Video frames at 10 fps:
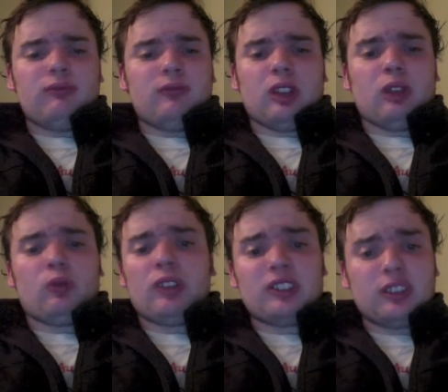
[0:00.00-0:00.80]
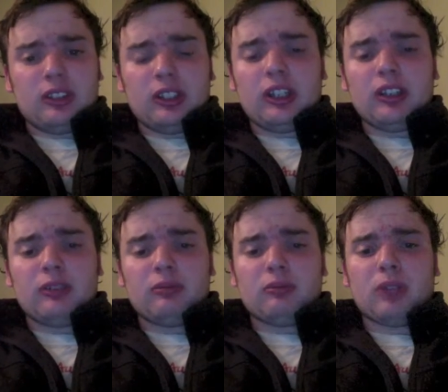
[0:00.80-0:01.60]
Uh, recently,
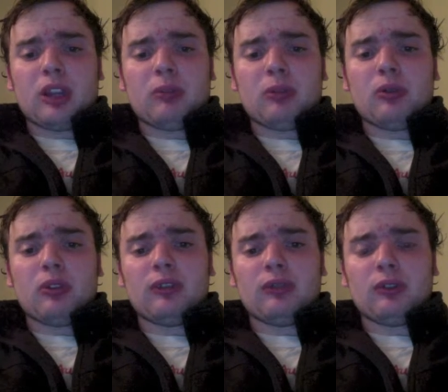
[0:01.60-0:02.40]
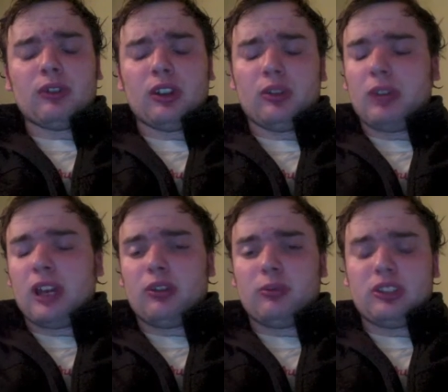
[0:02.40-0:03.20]
my opponent for Final
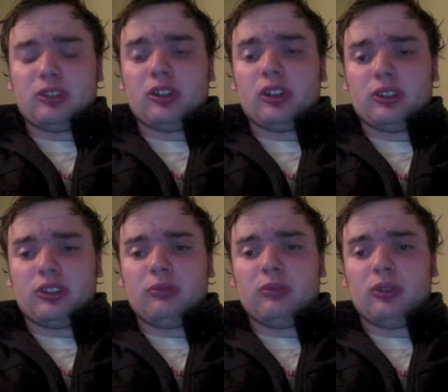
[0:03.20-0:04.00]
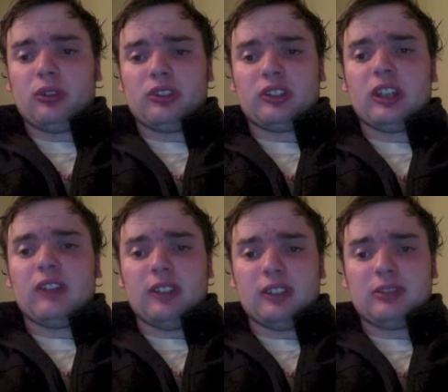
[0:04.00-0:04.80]
Battle, Mr. Austin Morris, gave
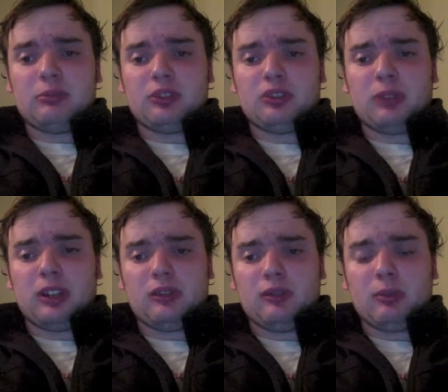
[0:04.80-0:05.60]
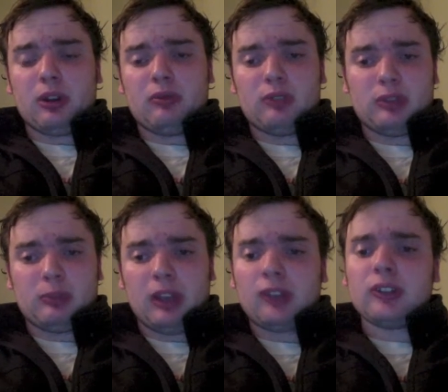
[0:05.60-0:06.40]
his perspective upon
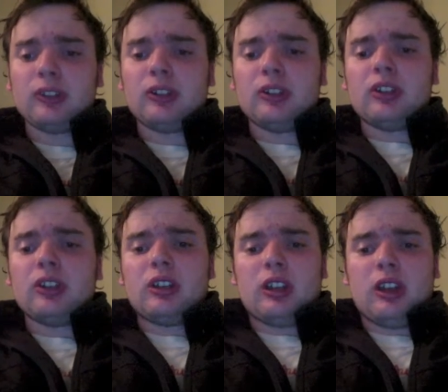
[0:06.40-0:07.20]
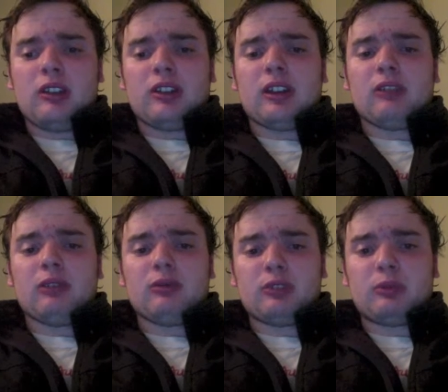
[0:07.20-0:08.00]
respect and how he
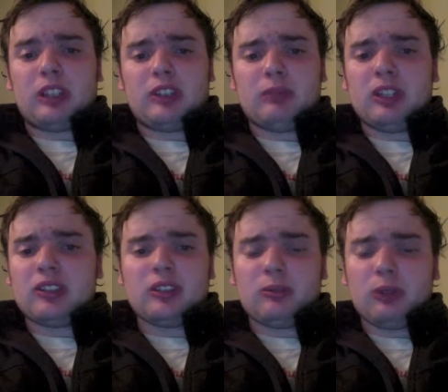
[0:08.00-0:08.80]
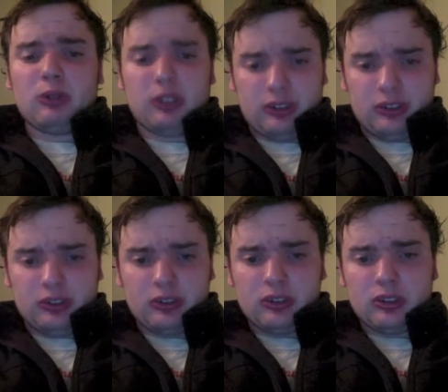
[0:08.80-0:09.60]
respects me as an opponent
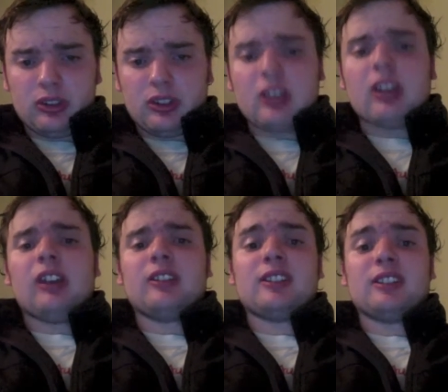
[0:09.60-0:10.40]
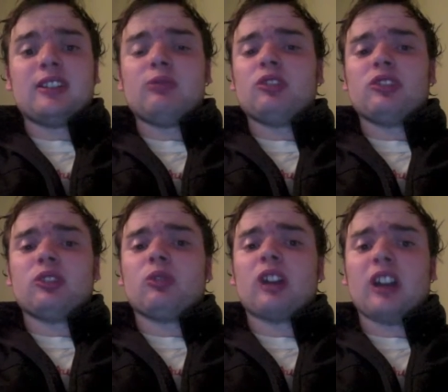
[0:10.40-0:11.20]
and since he was
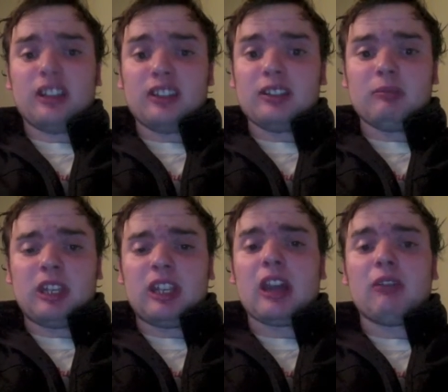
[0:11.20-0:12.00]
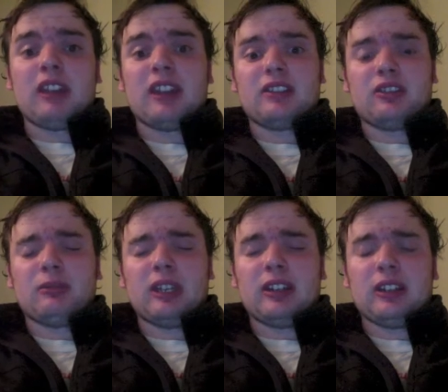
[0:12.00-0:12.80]
so kind to me, how he had so
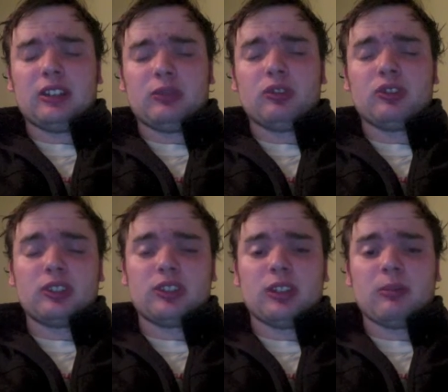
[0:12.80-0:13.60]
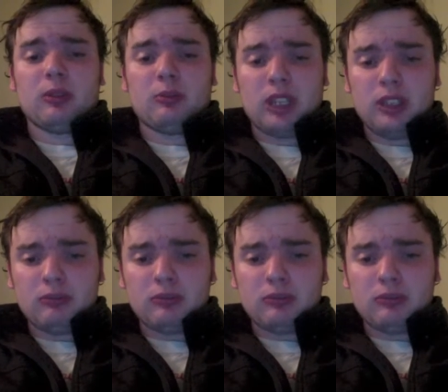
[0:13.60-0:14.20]
many nice words to say about me,